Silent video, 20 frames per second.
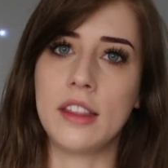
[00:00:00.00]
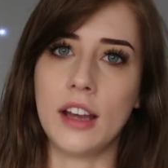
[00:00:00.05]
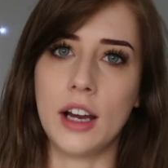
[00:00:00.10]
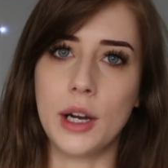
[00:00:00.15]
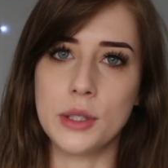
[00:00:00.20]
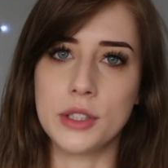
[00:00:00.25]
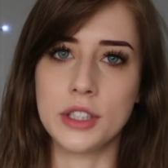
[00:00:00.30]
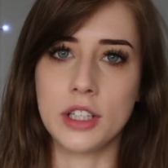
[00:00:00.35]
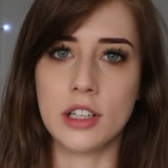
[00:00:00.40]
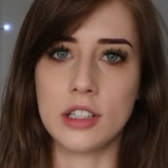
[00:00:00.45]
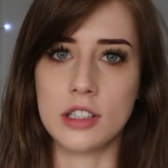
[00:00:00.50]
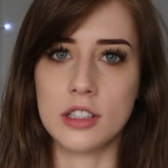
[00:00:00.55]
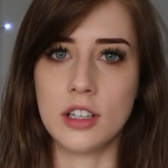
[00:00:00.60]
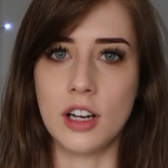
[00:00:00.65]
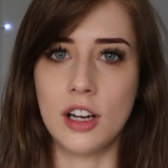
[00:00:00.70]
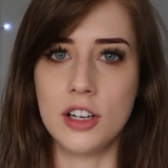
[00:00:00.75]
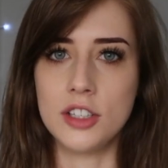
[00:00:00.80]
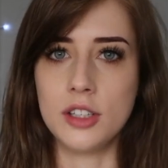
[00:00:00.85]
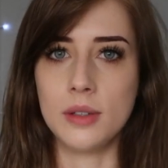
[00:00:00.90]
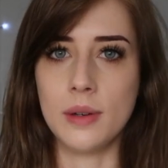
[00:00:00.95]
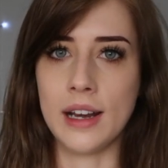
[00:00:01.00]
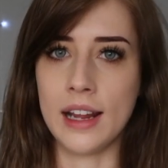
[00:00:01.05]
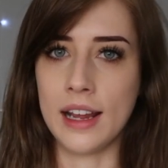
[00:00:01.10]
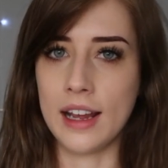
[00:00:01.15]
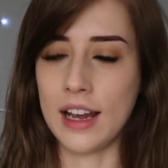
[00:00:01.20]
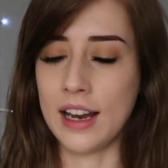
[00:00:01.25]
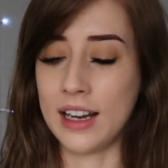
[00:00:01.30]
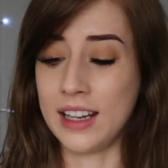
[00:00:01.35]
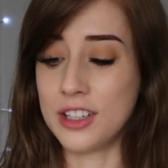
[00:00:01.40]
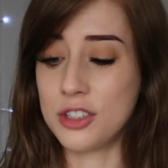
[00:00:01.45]
that I was gonna start doing
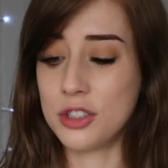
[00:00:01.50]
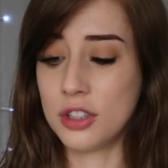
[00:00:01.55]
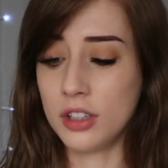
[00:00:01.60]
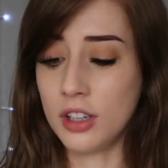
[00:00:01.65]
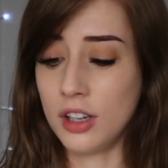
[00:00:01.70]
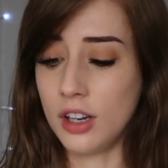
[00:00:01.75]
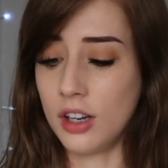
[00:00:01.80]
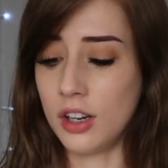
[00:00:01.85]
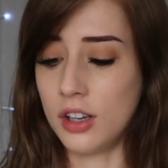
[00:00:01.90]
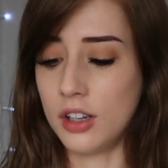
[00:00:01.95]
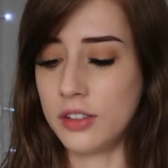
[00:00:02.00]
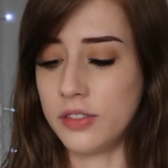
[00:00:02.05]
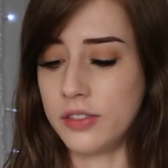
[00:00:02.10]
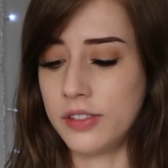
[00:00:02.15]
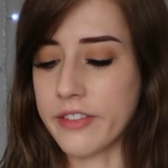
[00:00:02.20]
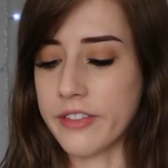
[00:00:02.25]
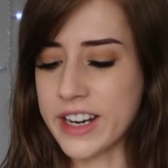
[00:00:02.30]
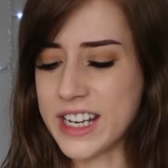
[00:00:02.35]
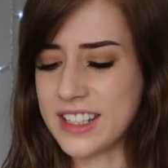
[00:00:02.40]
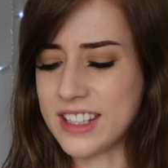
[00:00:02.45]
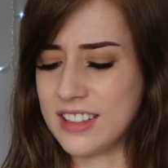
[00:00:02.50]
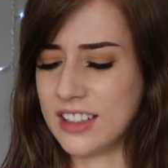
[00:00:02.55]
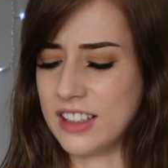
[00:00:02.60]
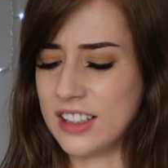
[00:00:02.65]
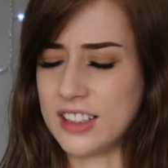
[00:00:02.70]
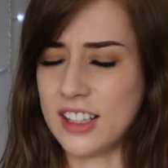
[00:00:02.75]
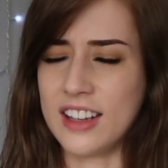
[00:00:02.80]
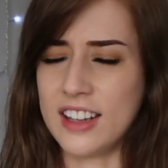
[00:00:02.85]
it, and it took a lot of research.